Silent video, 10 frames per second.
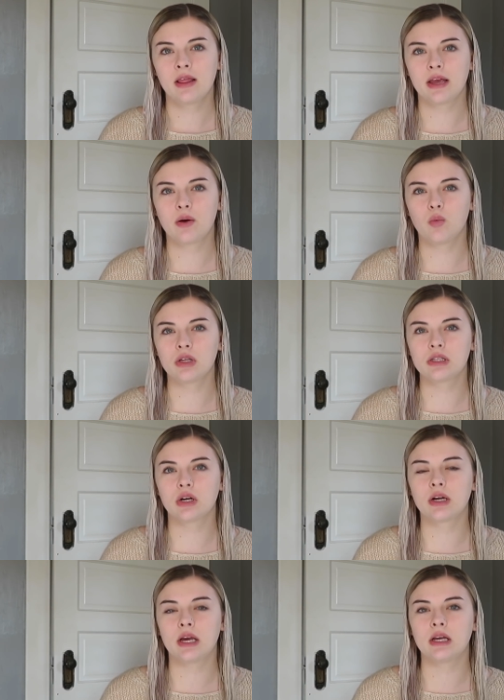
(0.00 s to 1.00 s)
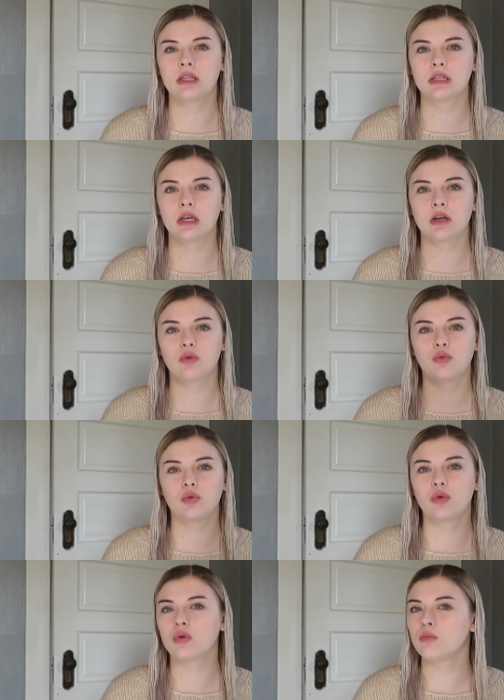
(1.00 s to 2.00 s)
like, once our kids, like,
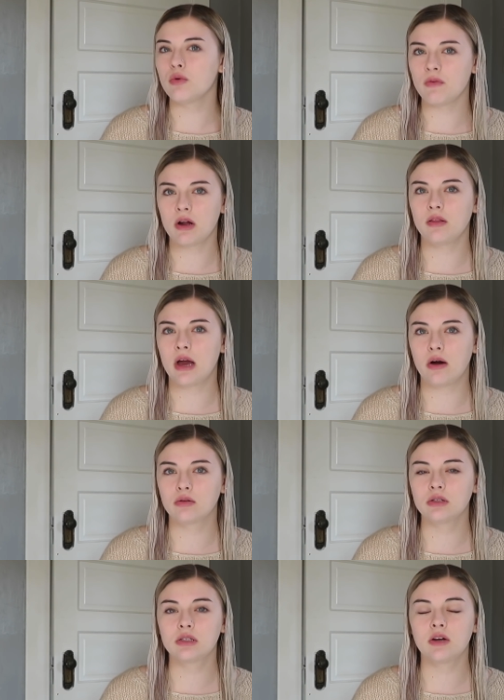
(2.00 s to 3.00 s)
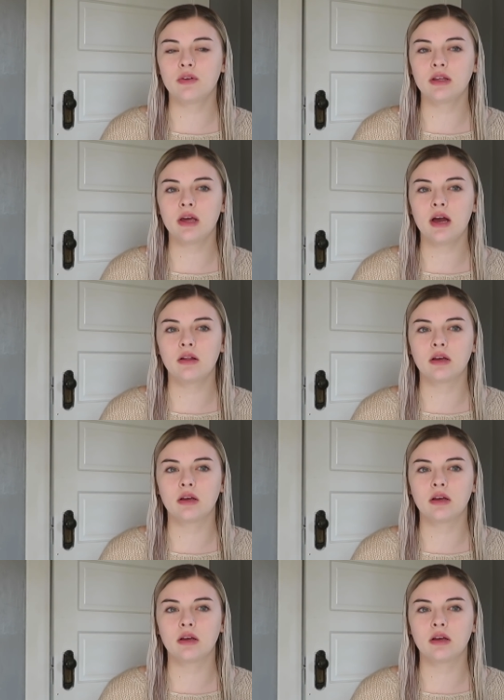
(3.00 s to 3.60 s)
move out of the house and stuff like that.